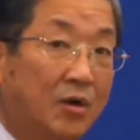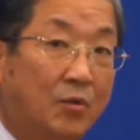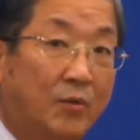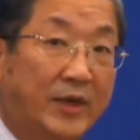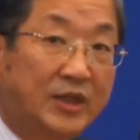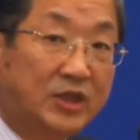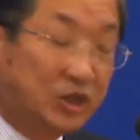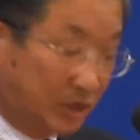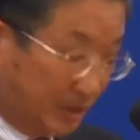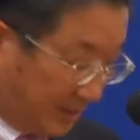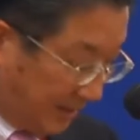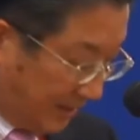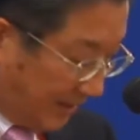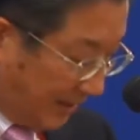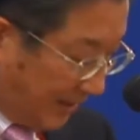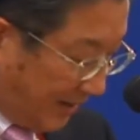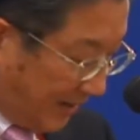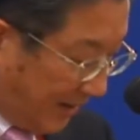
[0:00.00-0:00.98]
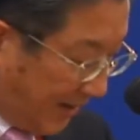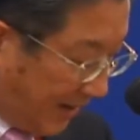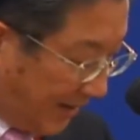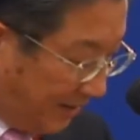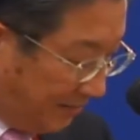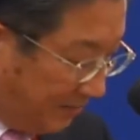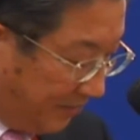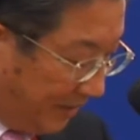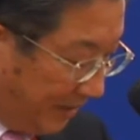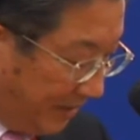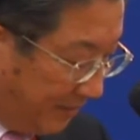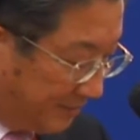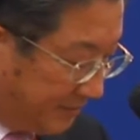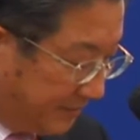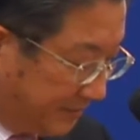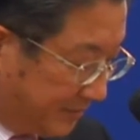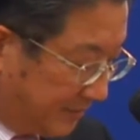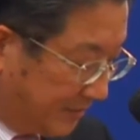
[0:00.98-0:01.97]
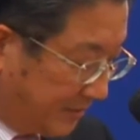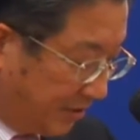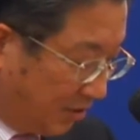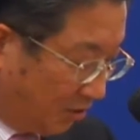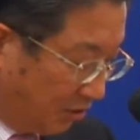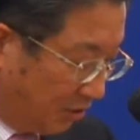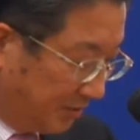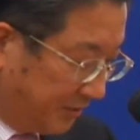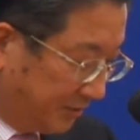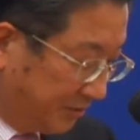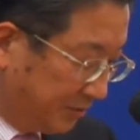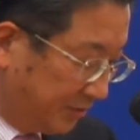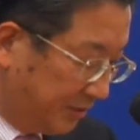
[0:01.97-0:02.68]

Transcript: which I believe contribute